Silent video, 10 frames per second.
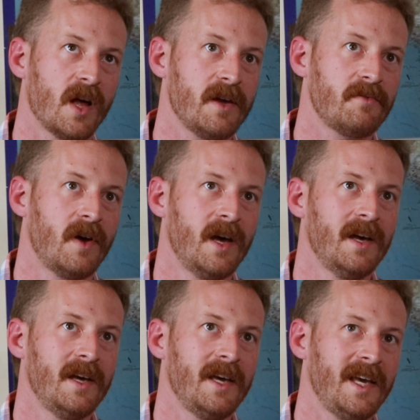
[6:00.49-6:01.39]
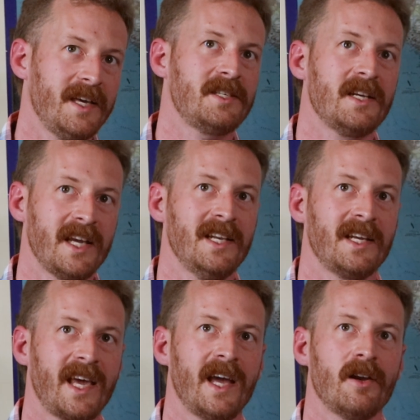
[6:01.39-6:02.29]
life is an
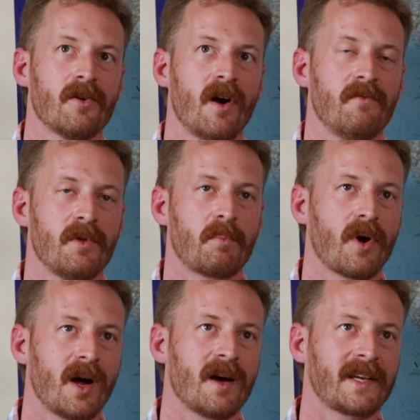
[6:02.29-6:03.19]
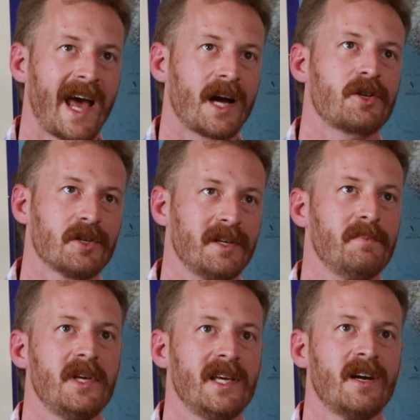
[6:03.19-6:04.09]
indicator of the product actually
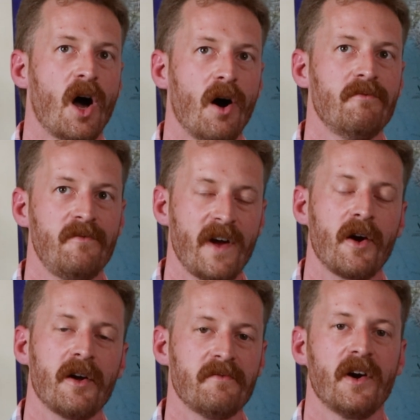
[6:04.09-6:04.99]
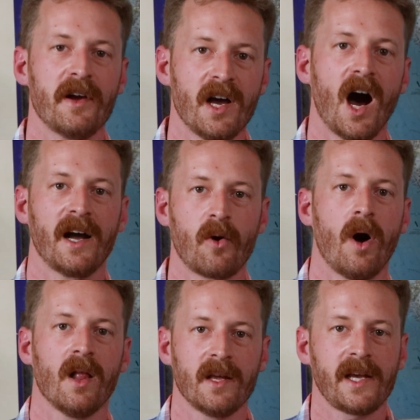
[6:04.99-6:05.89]
being of very, very high
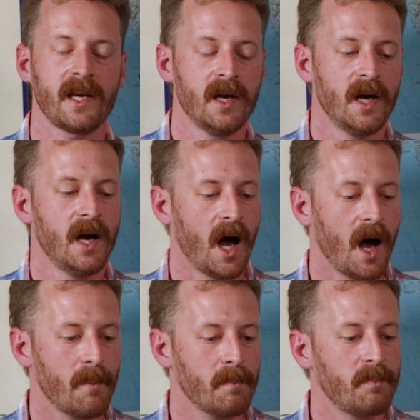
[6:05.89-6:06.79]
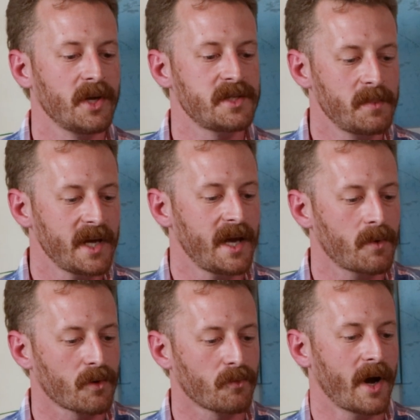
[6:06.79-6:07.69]
quality. But to be
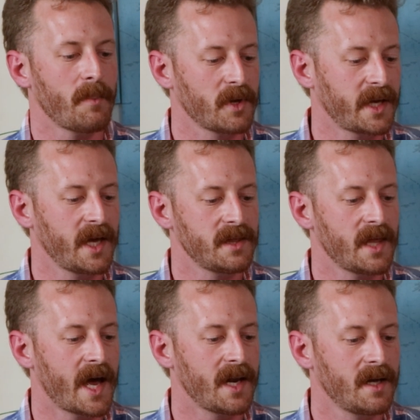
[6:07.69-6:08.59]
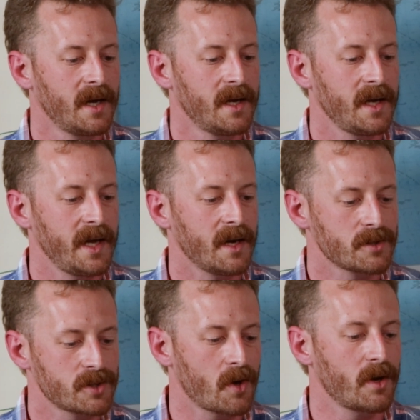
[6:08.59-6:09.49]
able to replicate that in a
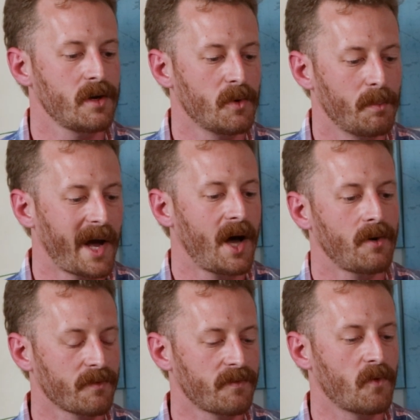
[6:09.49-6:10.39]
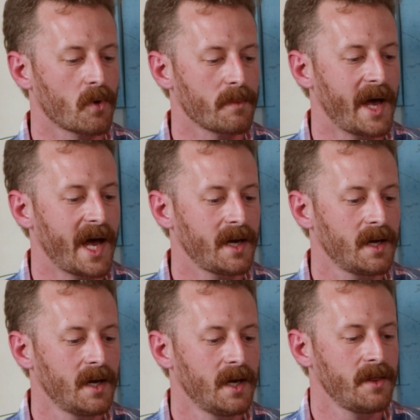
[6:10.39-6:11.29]
soluble powder format
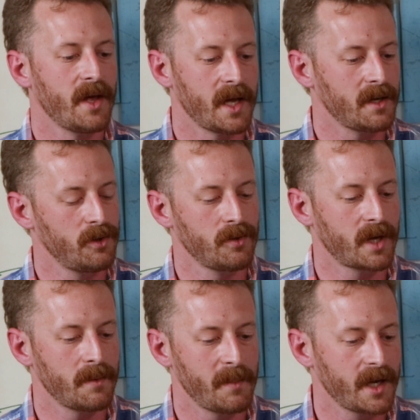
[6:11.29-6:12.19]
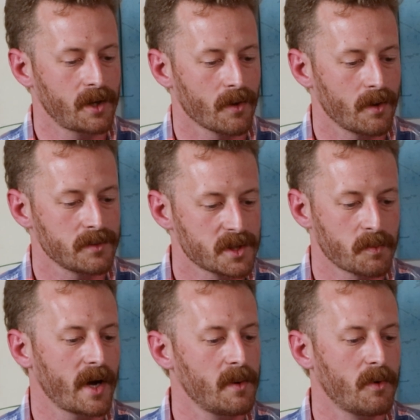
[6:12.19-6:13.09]
that you can make your own
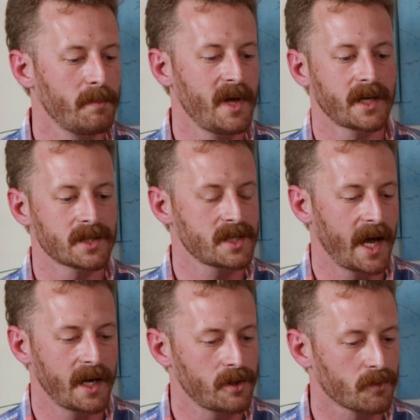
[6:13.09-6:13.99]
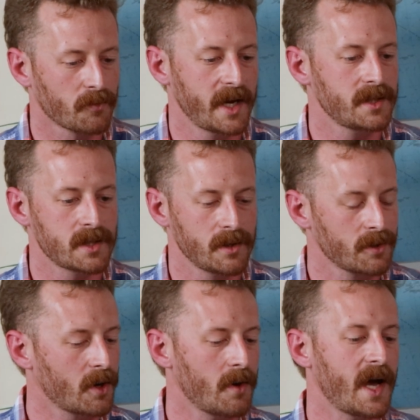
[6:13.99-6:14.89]
sprayable mix at your rates that
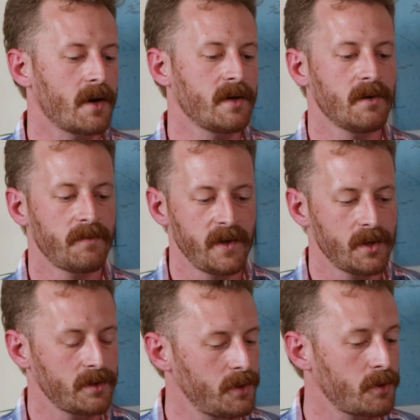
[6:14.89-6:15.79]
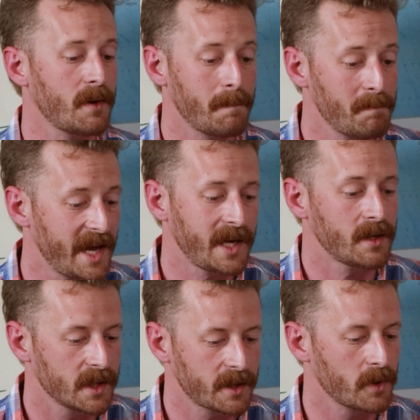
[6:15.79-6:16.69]
you're going out into the field, you can make a
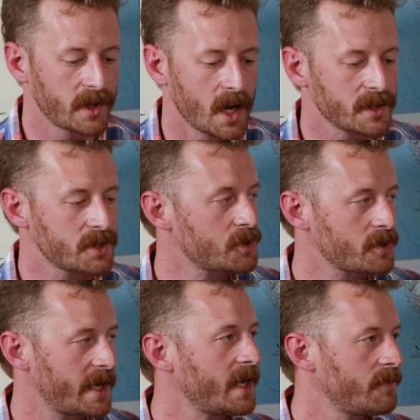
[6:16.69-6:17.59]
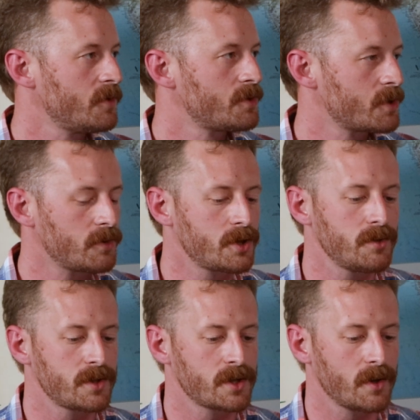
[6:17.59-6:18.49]
liquid concentrate if you so
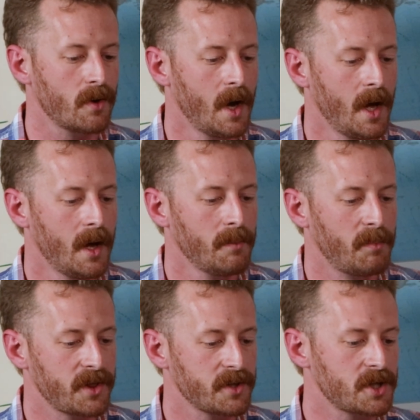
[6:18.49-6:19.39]
choose to, but the